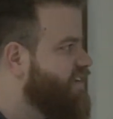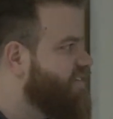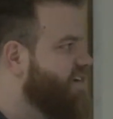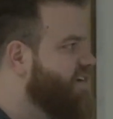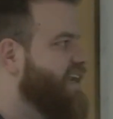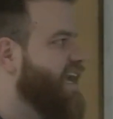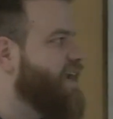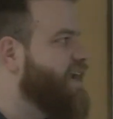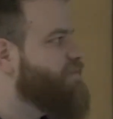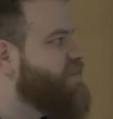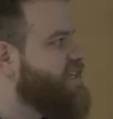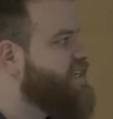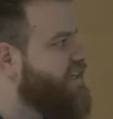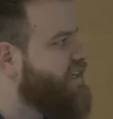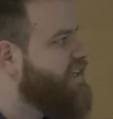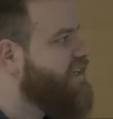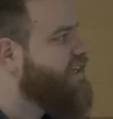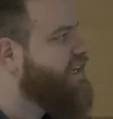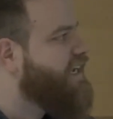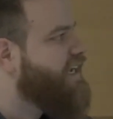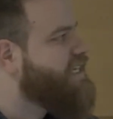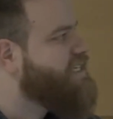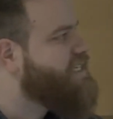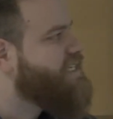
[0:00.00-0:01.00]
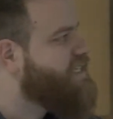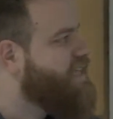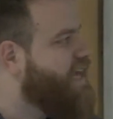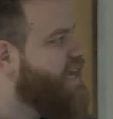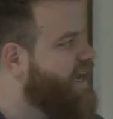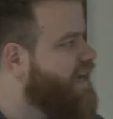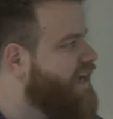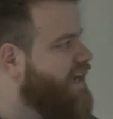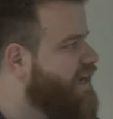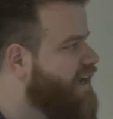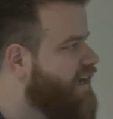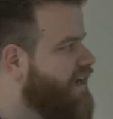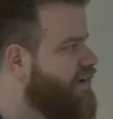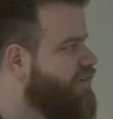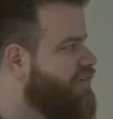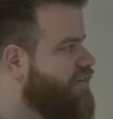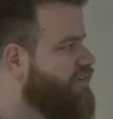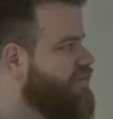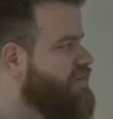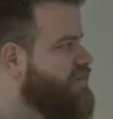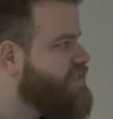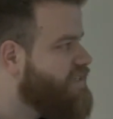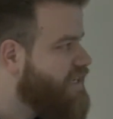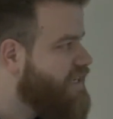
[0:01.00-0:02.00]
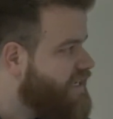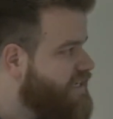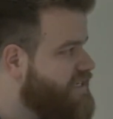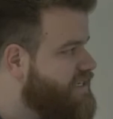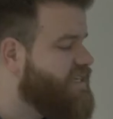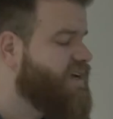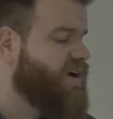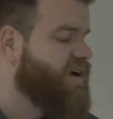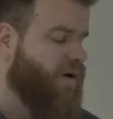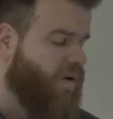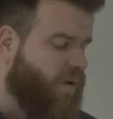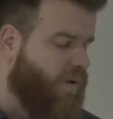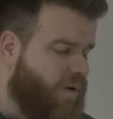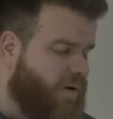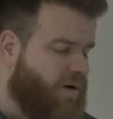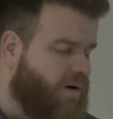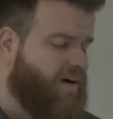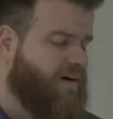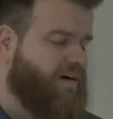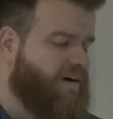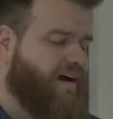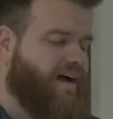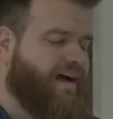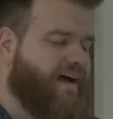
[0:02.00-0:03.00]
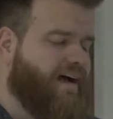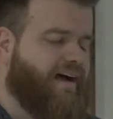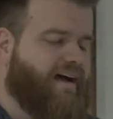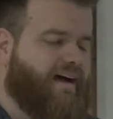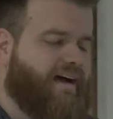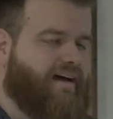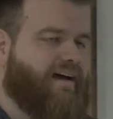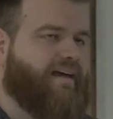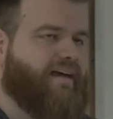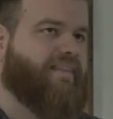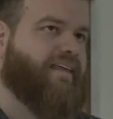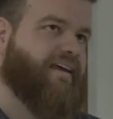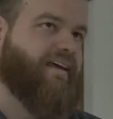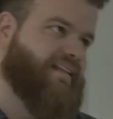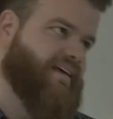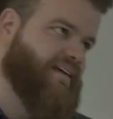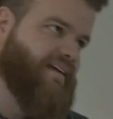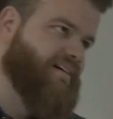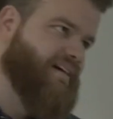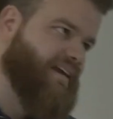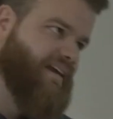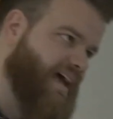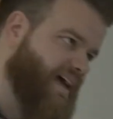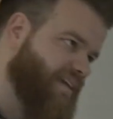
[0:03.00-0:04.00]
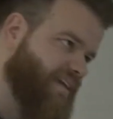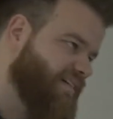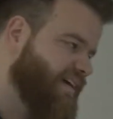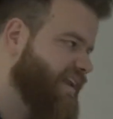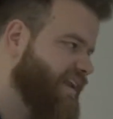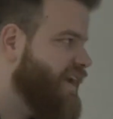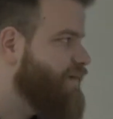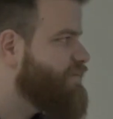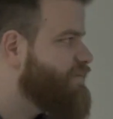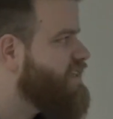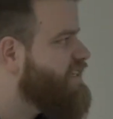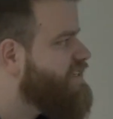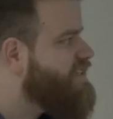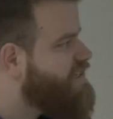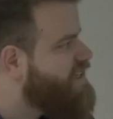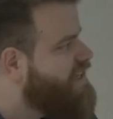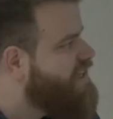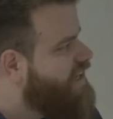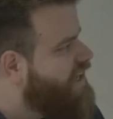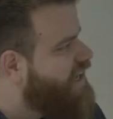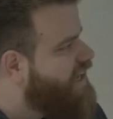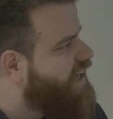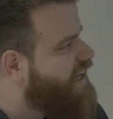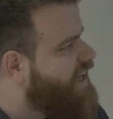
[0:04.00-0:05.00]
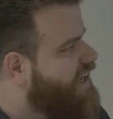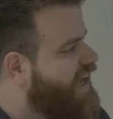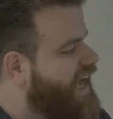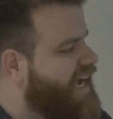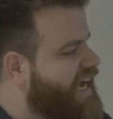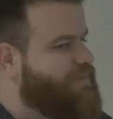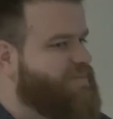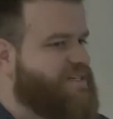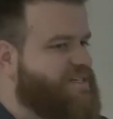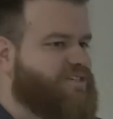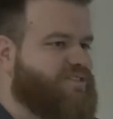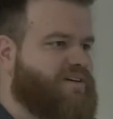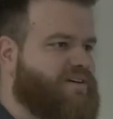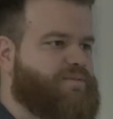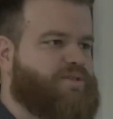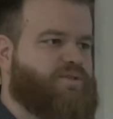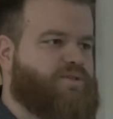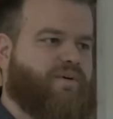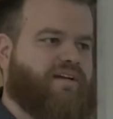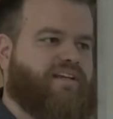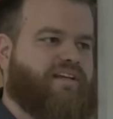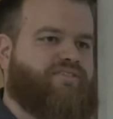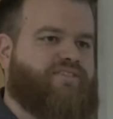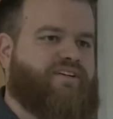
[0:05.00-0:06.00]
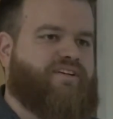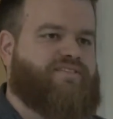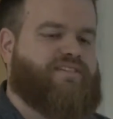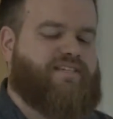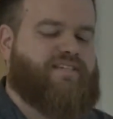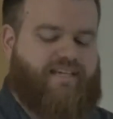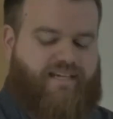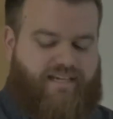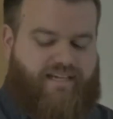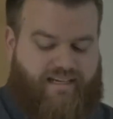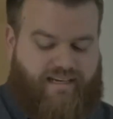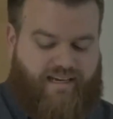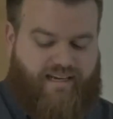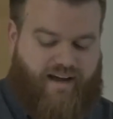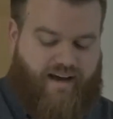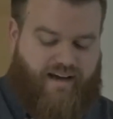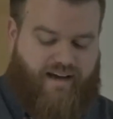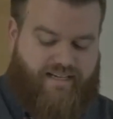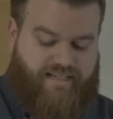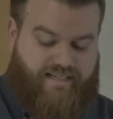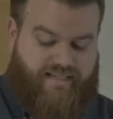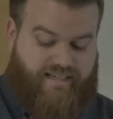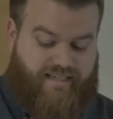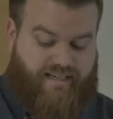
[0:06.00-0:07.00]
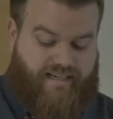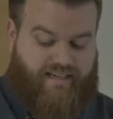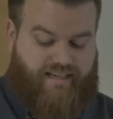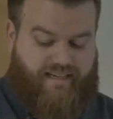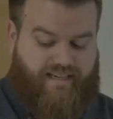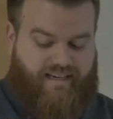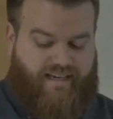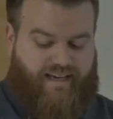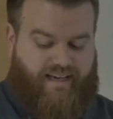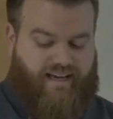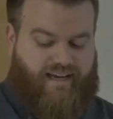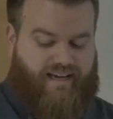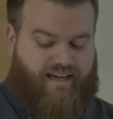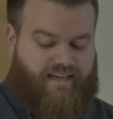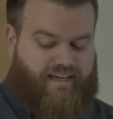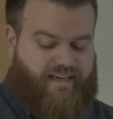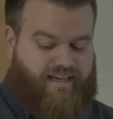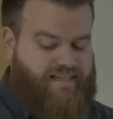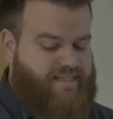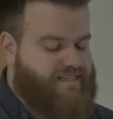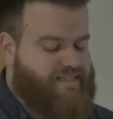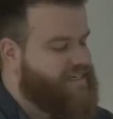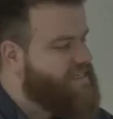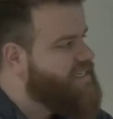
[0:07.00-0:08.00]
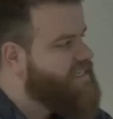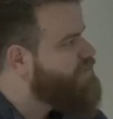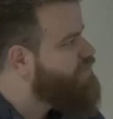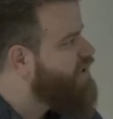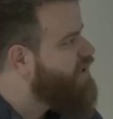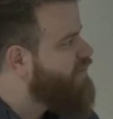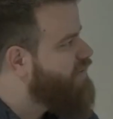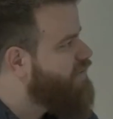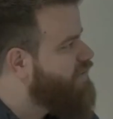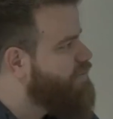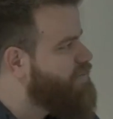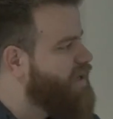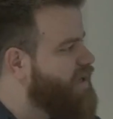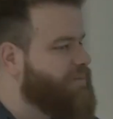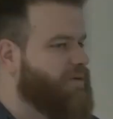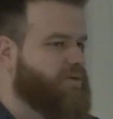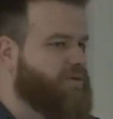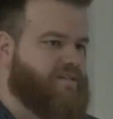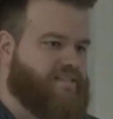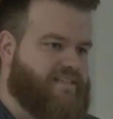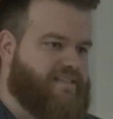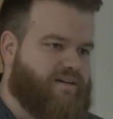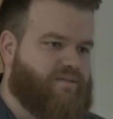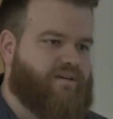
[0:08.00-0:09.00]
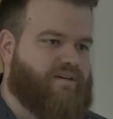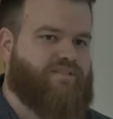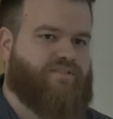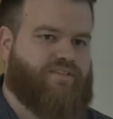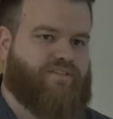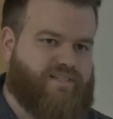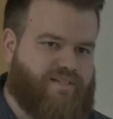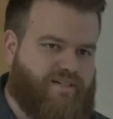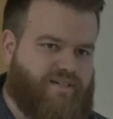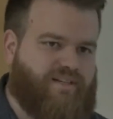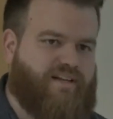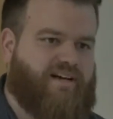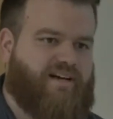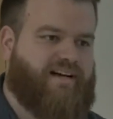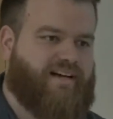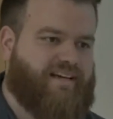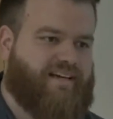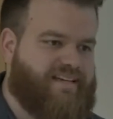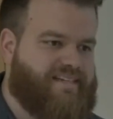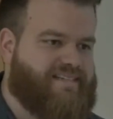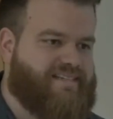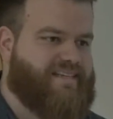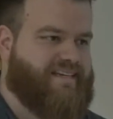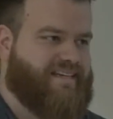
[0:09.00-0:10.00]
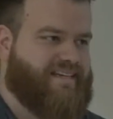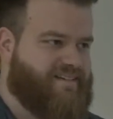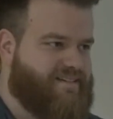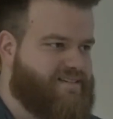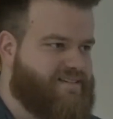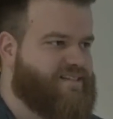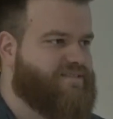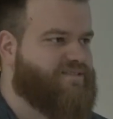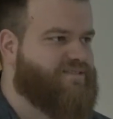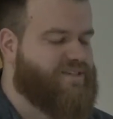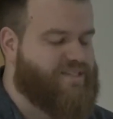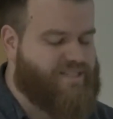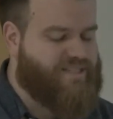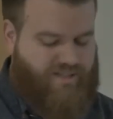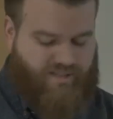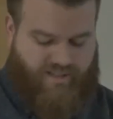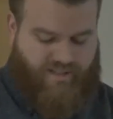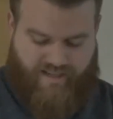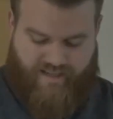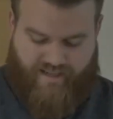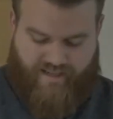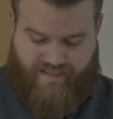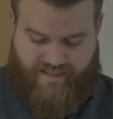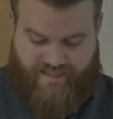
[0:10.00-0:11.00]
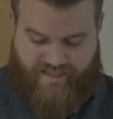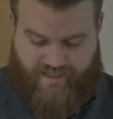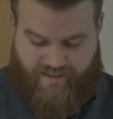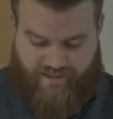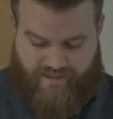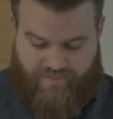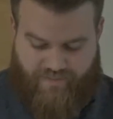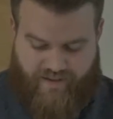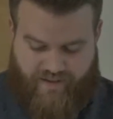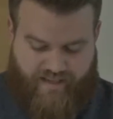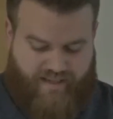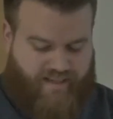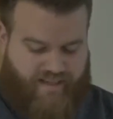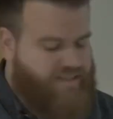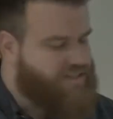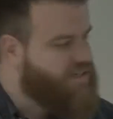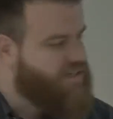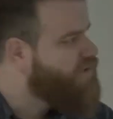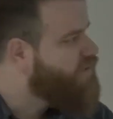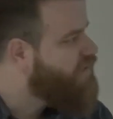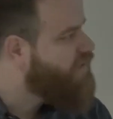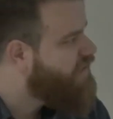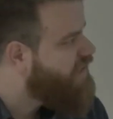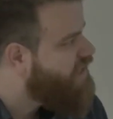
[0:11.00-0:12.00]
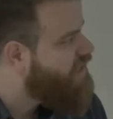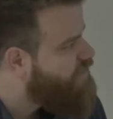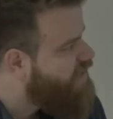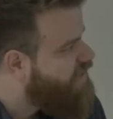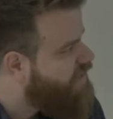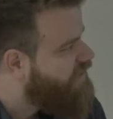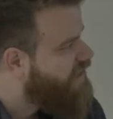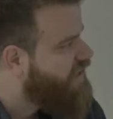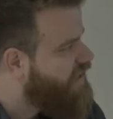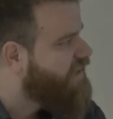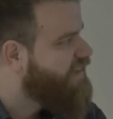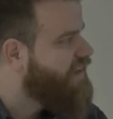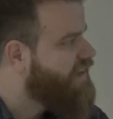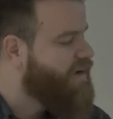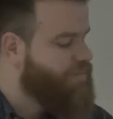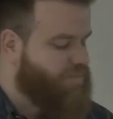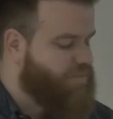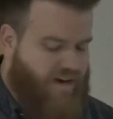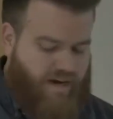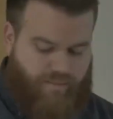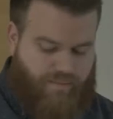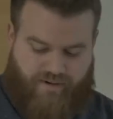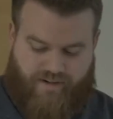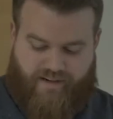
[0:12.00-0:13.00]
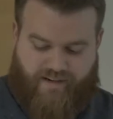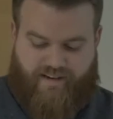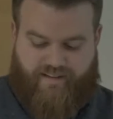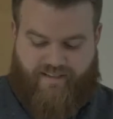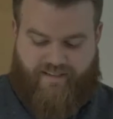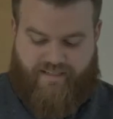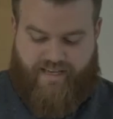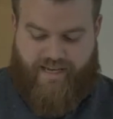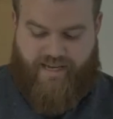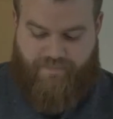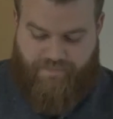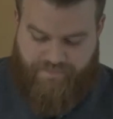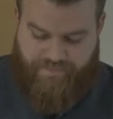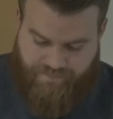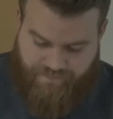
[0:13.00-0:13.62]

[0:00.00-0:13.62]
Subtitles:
renamed it ES6. Or they later again renamed it ECMAScript 2015. Honestly, ES6 is probably what people will stick with for so long because they used it for so long. So don't worry about getting that proper all the time.